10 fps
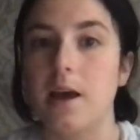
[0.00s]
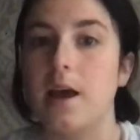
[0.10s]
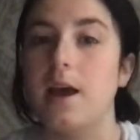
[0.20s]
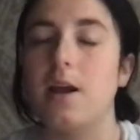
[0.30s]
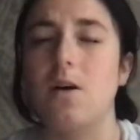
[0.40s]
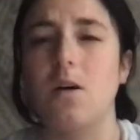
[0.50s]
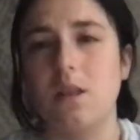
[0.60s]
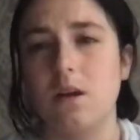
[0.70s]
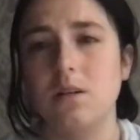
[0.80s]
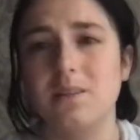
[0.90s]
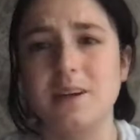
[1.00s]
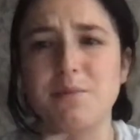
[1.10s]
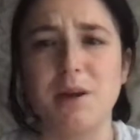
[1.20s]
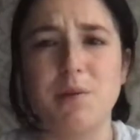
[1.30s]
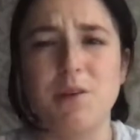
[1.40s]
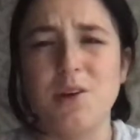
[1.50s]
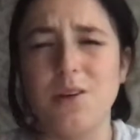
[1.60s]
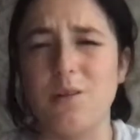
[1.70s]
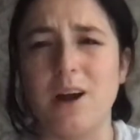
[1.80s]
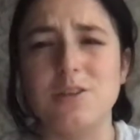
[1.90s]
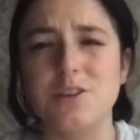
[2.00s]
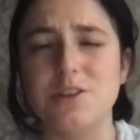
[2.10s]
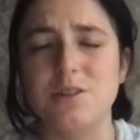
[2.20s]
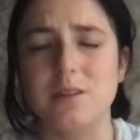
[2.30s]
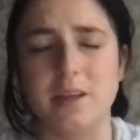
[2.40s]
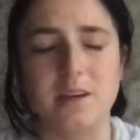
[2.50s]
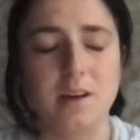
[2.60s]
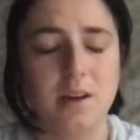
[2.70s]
and although it might be all around you and